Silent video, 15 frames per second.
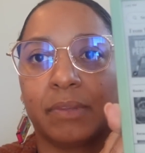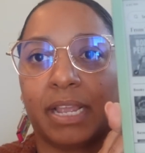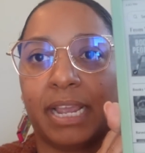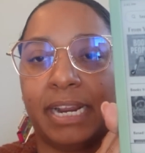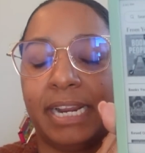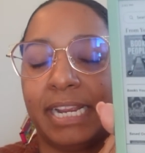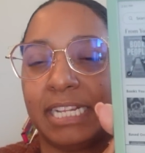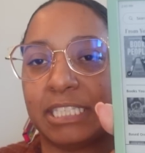
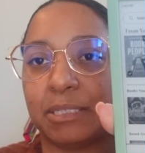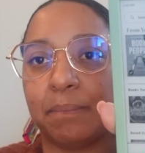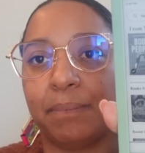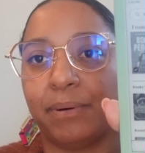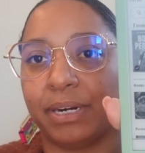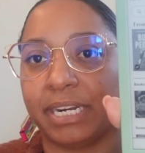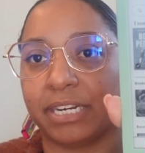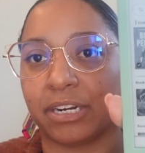and it gets
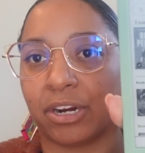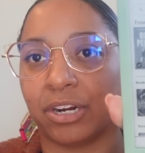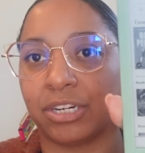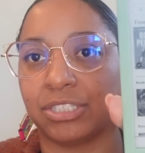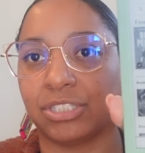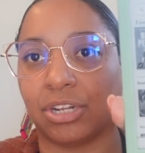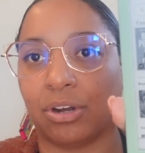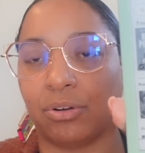pretty dark,
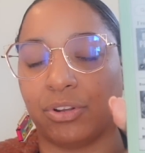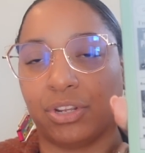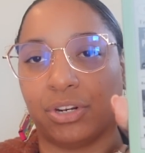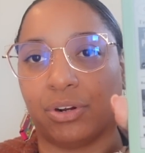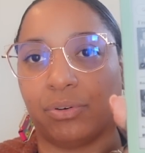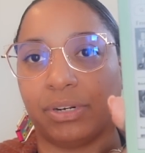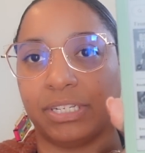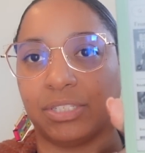so you
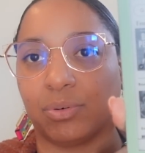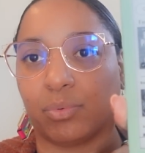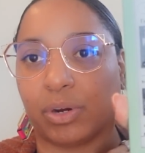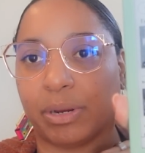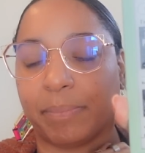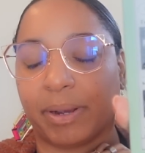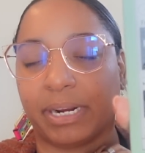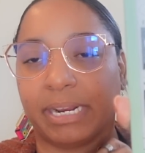don't need to
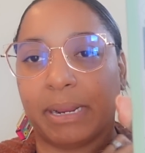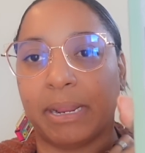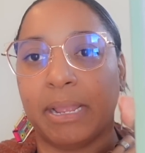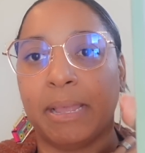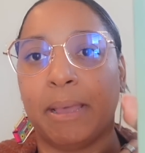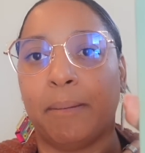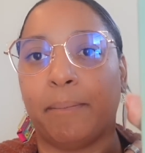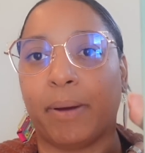worry about it
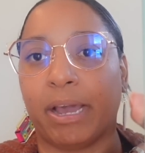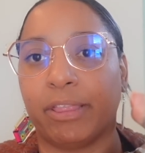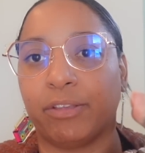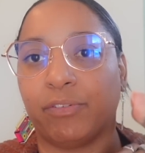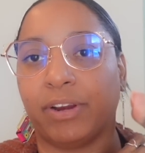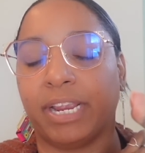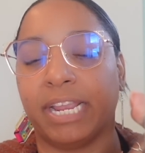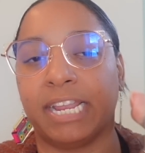
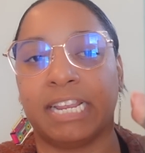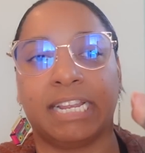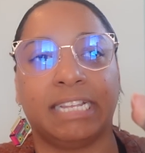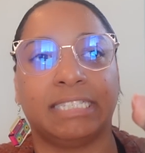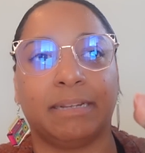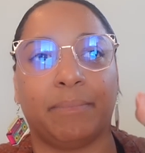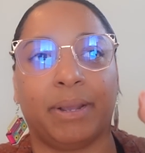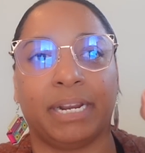bothering
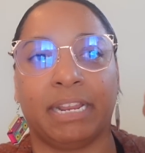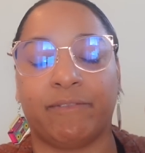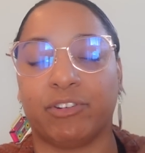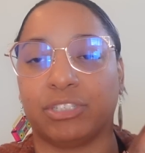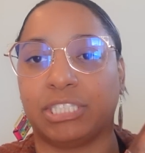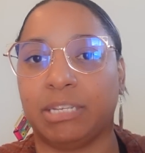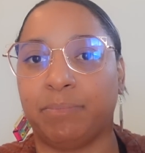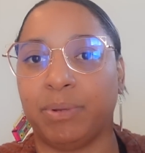somebody if you're
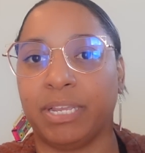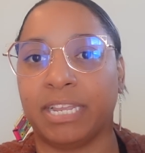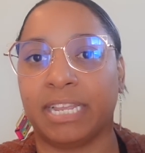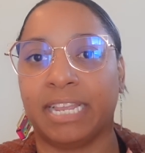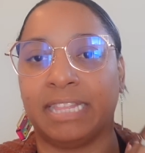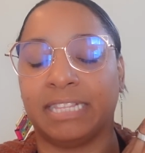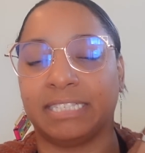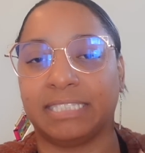sleeping
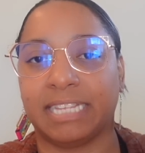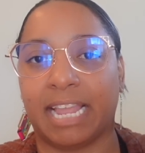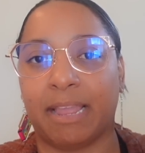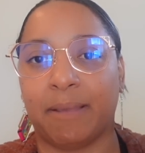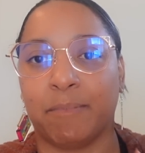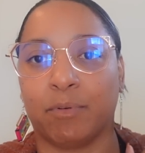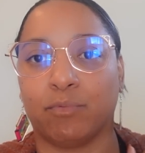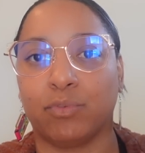in the
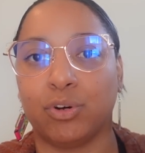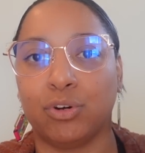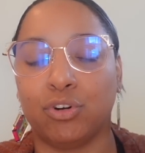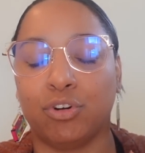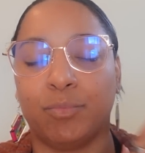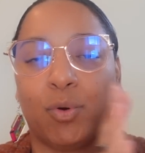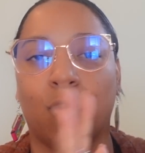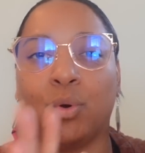same
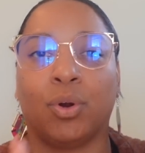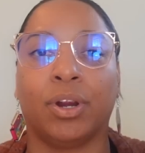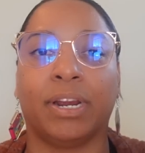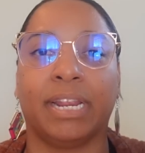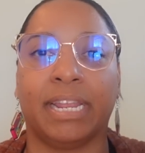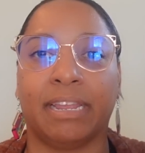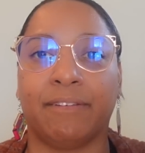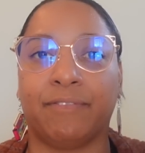room or
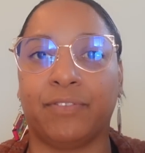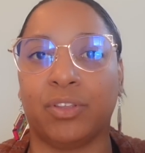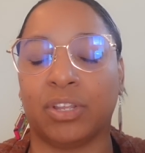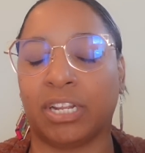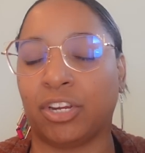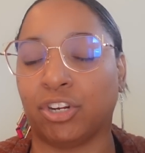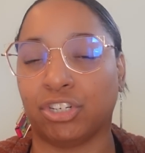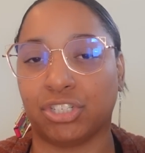if
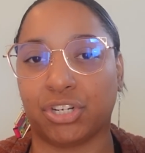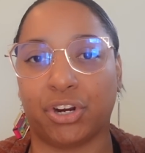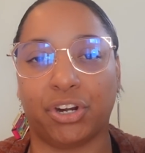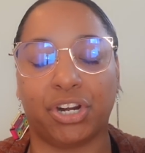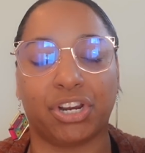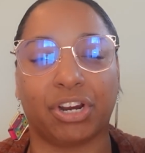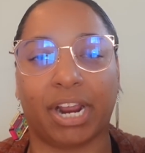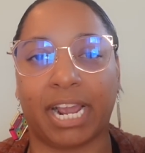you're just
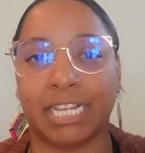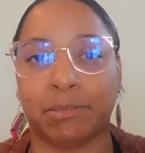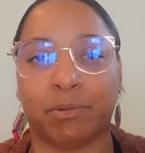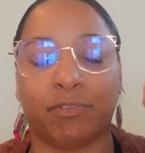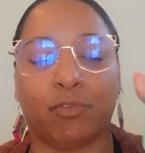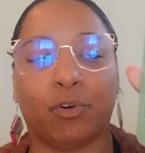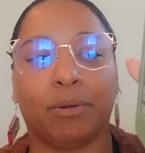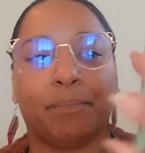hurting your eyes
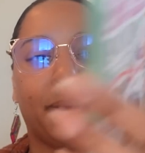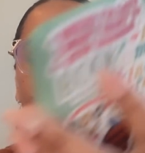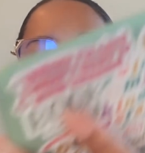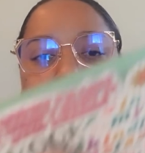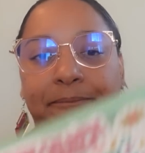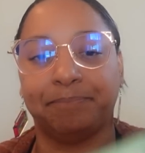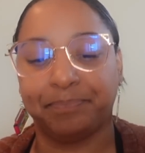before bed.